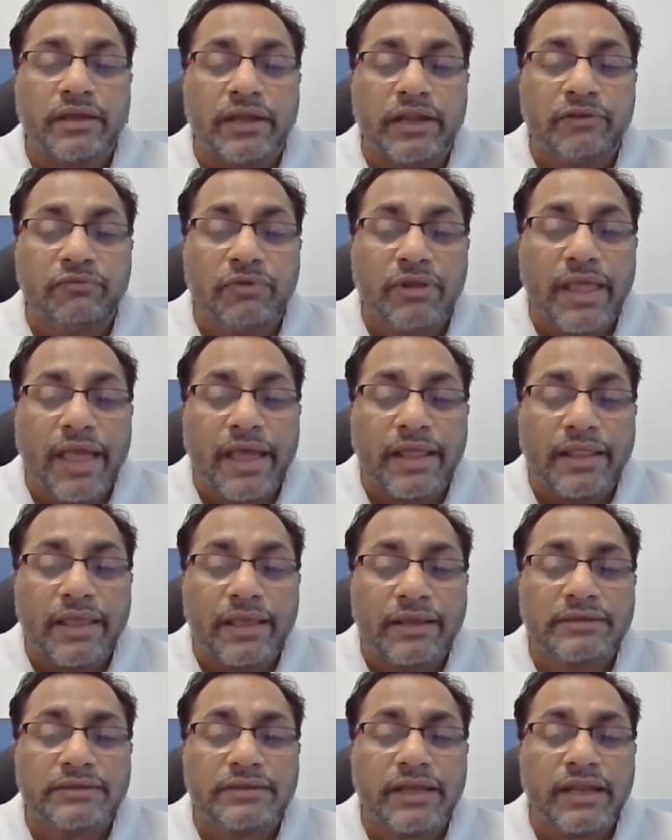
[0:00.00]
it will
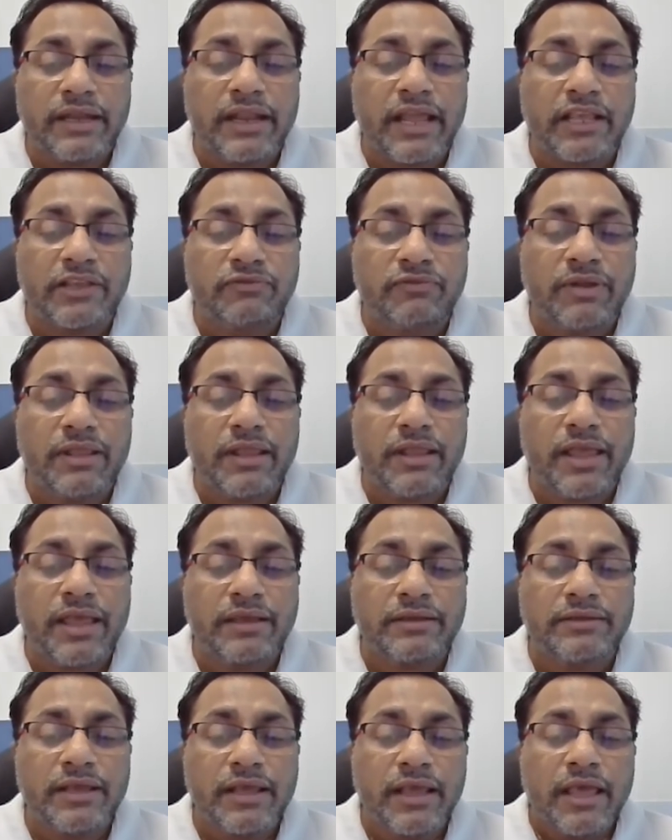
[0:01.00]
enhance, and as well
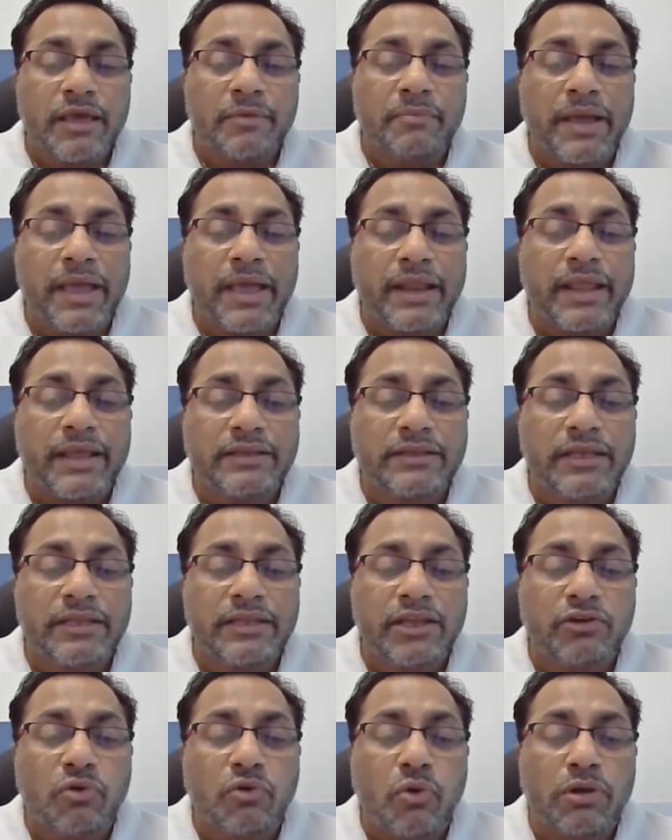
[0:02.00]
as by enhancing
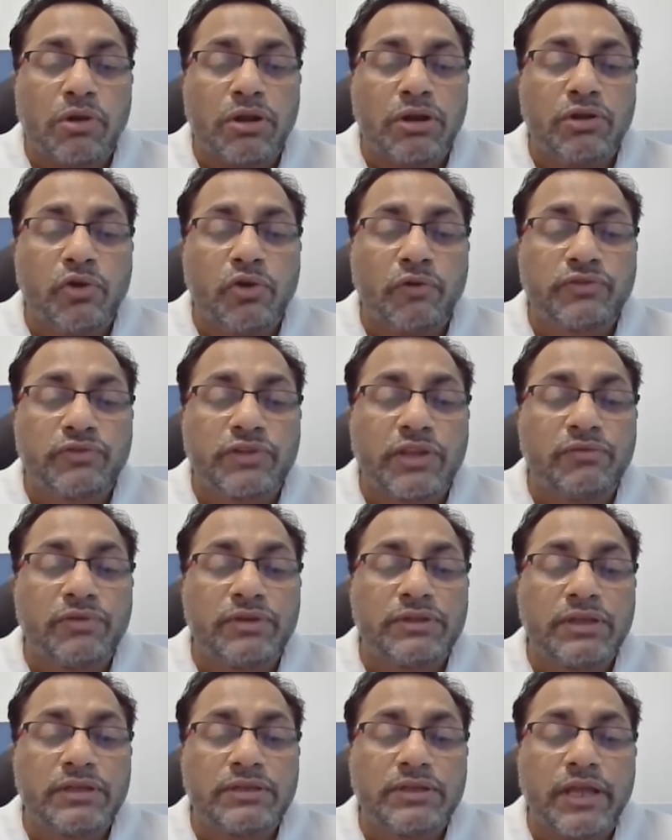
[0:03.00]
the quality of
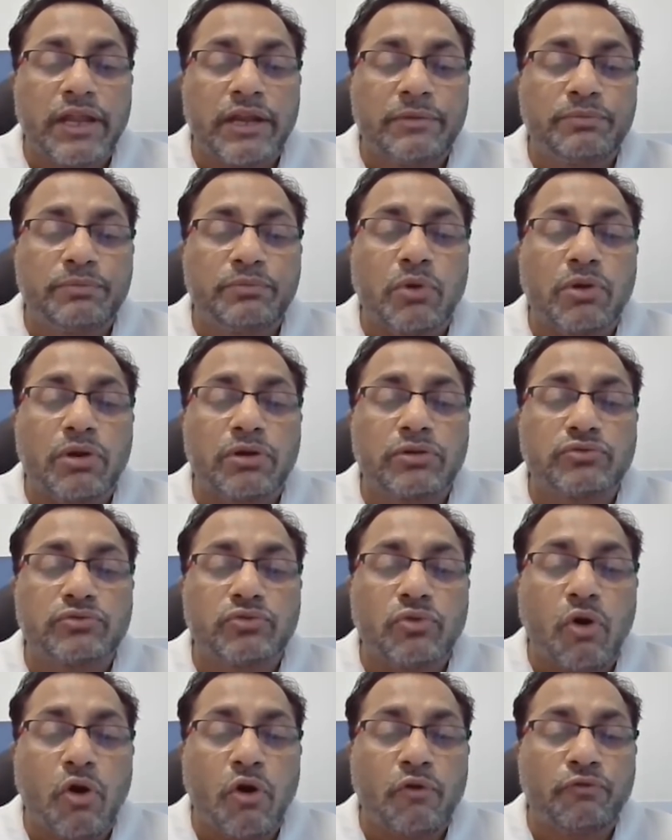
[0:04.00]
services and products
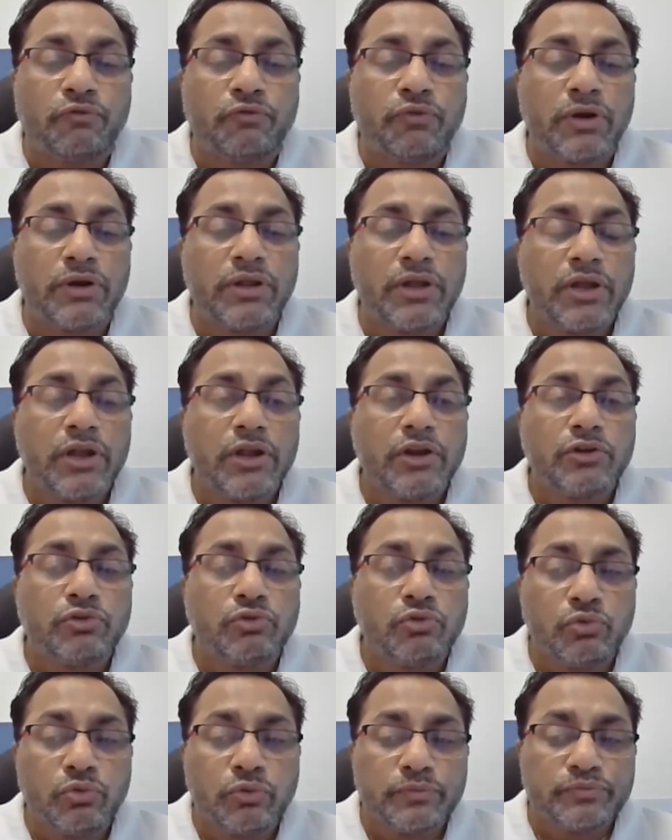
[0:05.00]
offered
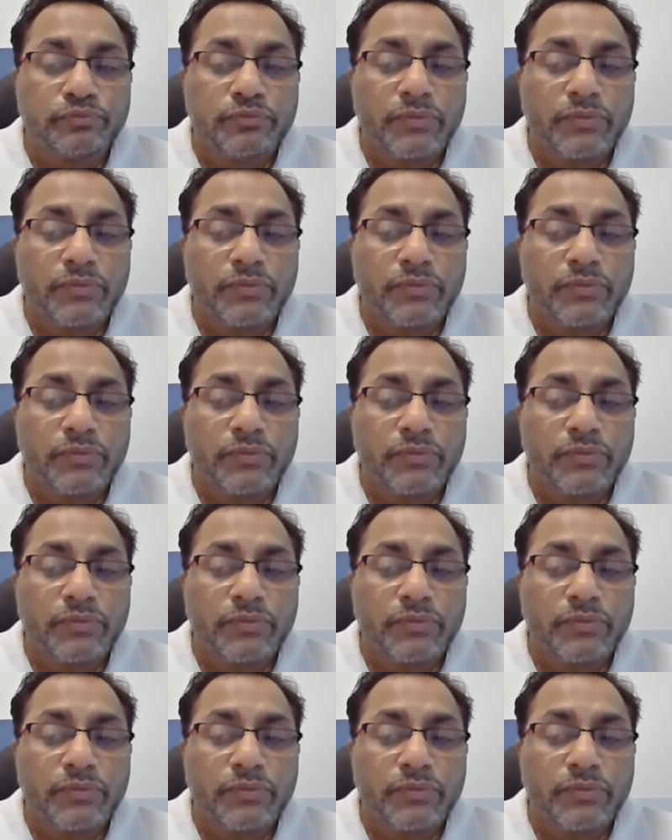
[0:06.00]
to